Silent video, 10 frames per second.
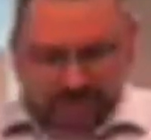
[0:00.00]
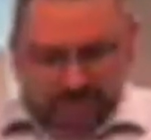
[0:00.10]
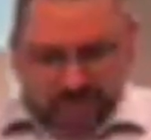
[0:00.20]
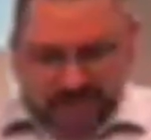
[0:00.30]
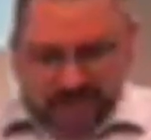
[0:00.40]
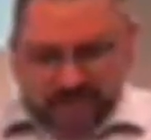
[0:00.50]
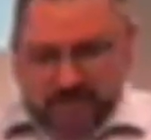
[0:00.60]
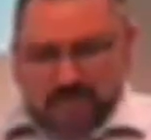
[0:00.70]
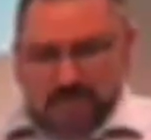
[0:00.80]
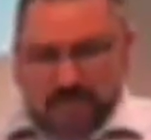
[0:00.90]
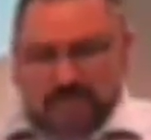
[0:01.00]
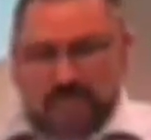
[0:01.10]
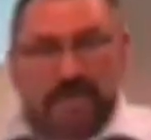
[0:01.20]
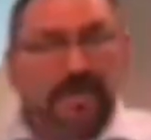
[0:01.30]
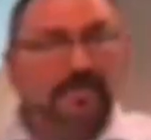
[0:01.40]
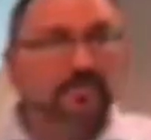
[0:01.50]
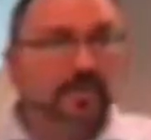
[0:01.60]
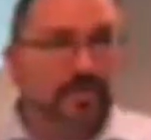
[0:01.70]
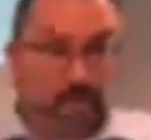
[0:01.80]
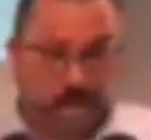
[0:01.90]
who will make no compromise
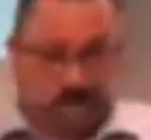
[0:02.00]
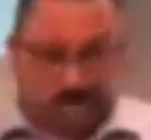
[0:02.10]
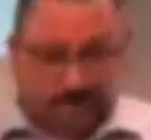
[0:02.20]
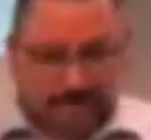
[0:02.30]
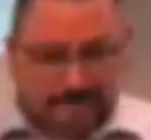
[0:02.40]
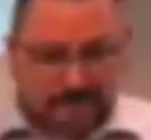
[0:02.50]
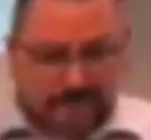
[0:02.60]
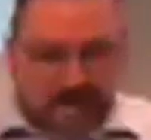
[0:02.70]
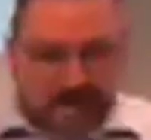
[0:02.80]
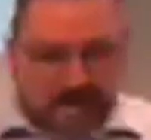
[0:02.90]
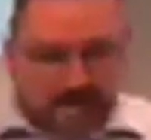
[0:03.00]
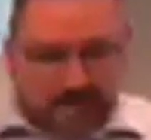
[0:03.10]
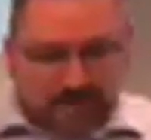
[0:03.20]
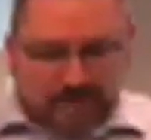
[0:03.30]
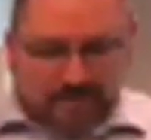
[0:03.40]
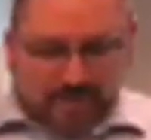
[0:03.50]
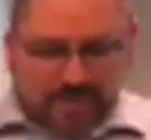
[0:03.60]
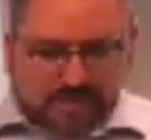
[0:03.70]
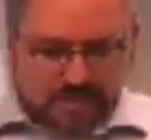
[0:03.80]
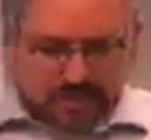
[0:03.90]
with wrong, whose
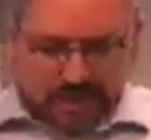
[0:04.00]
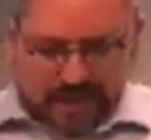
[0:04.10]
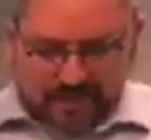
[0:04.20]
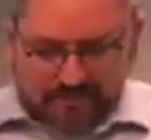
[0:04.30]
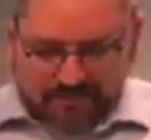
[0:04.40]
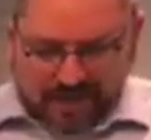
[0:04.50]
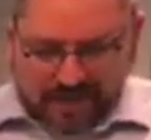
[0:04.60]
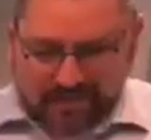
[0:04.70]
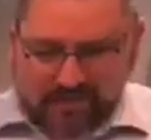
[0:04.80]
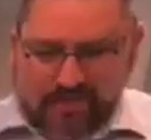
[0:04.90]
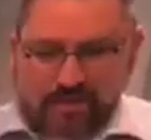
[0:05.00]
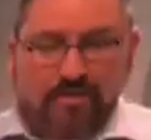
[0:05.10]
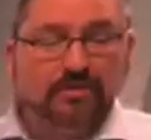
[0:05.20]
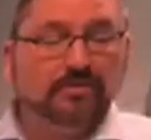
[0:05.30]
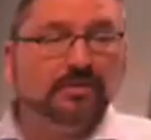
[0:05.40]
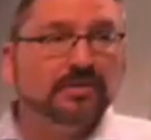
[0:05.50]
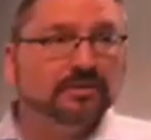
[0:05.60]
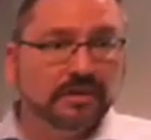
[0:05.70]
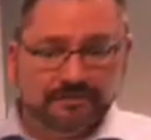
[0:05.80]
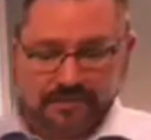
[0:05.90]
ambitions are not confined to their own
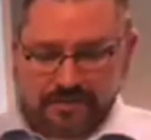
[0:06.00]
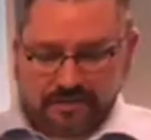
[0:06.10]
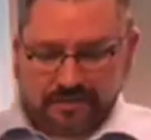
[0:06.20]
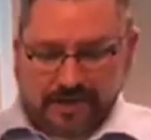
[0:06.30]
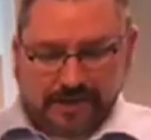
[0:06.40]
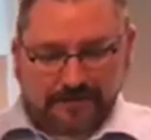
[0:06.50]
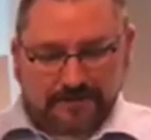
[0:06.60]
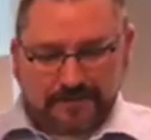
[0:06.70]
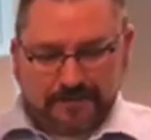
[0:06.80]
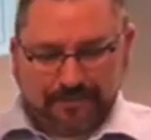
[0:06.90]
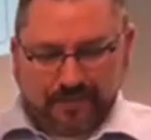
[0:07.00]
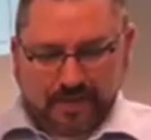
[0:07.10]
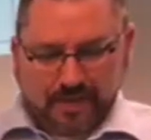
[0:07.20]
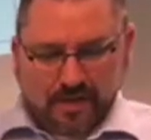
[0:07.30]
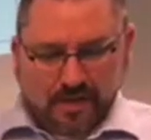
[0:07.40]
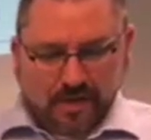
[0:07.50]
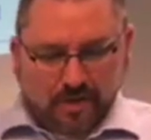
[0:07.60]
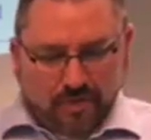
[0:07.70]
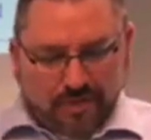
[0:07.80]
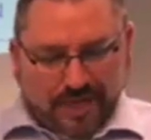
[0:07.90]
selfish desires,
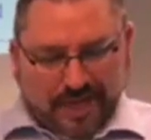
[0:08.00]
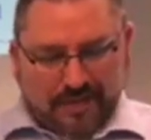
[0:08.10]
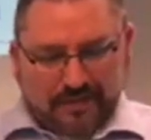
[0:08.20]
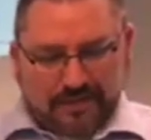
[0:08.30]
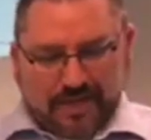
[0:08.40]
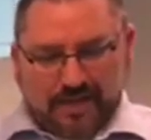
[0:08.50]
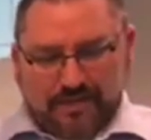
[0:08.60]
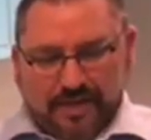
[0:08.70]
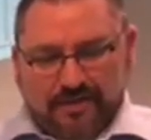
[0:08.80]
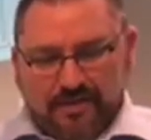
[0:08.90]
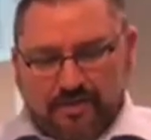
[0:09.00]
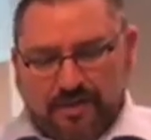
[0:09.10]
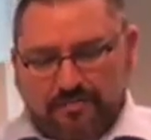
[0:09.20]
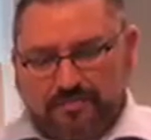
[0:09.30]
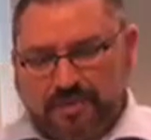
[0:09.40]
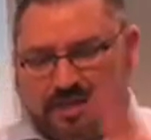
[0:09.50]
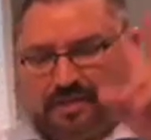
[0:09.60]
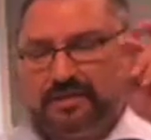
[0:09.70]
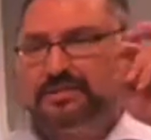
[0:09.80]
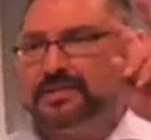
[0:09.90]
who will not say they do it
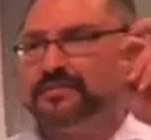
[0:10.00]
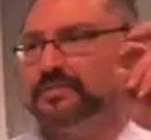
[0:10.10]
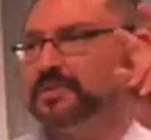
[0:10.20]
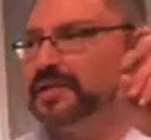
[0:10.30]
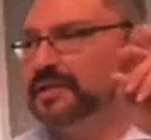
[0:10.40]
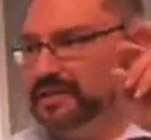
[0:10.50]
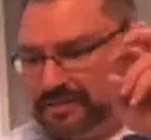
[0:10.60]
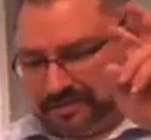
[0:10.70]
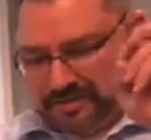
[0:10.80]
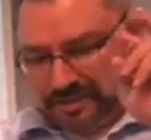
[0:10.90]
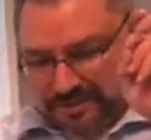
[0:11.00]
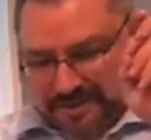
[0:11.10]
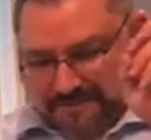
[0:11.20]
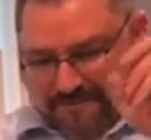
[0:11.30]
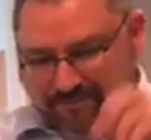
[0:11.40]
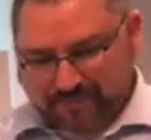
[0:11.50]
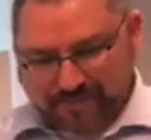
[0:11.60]
because everybody else does it,